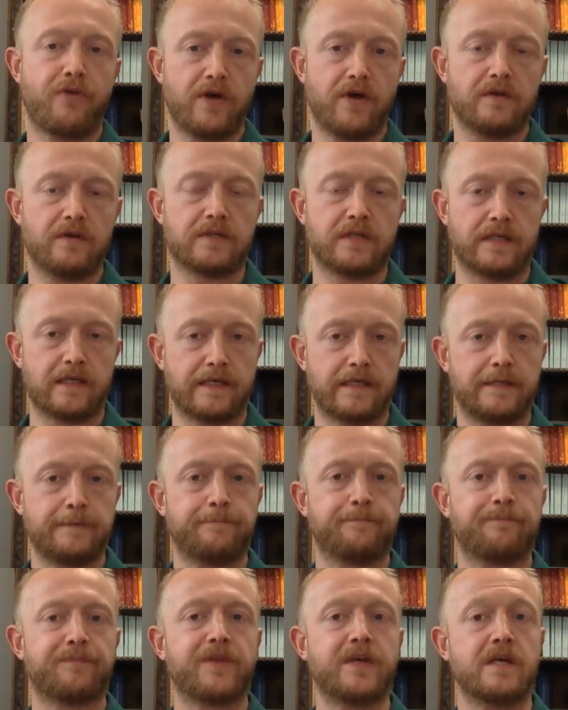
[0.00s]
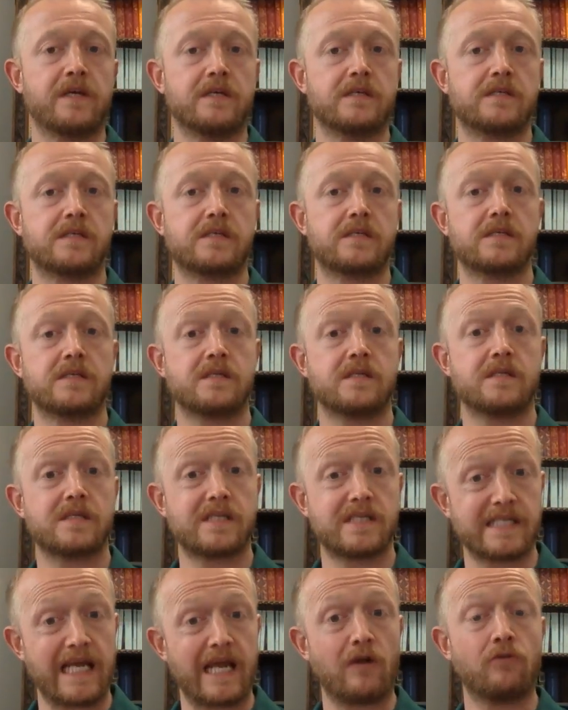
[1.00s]
Thirdly is
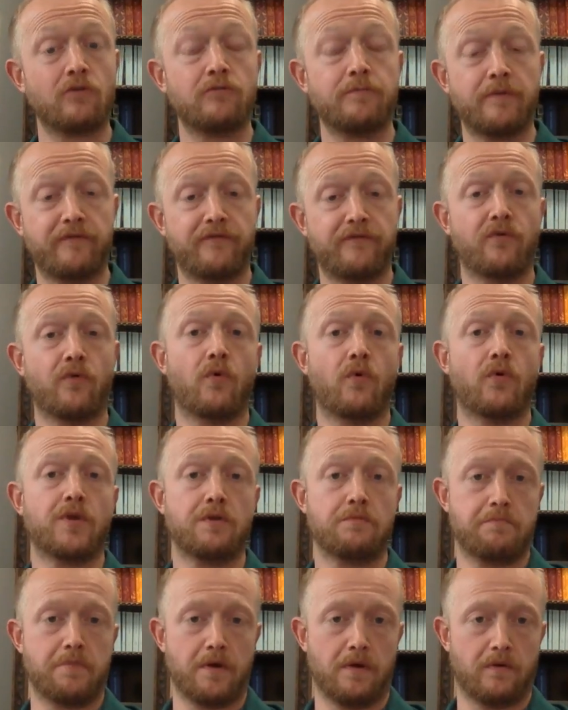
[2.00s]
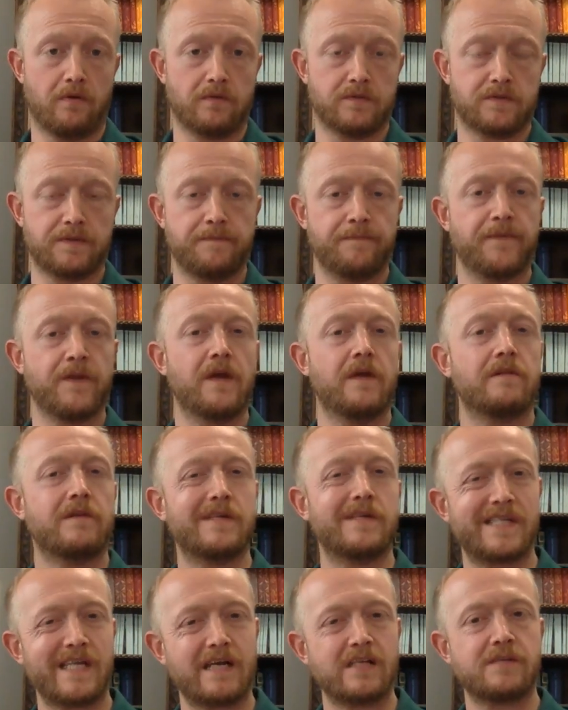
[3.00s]
sell before you build.
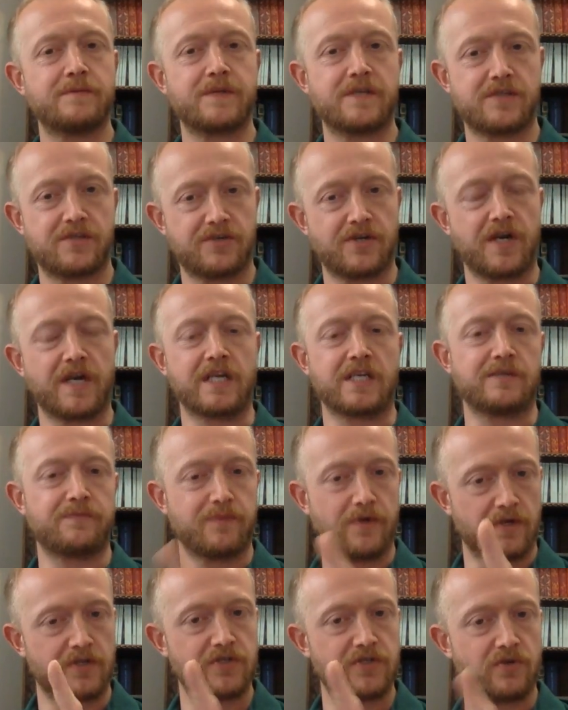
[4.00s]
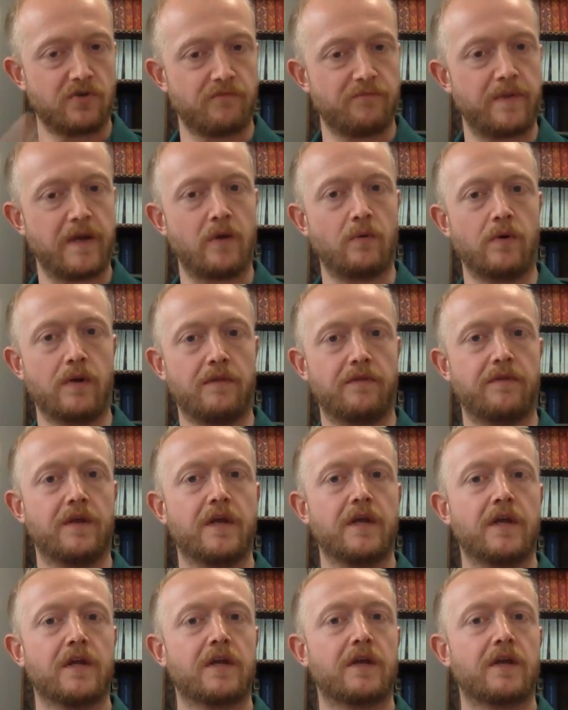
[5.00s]
This sounds a bit strange, but sort of bear with.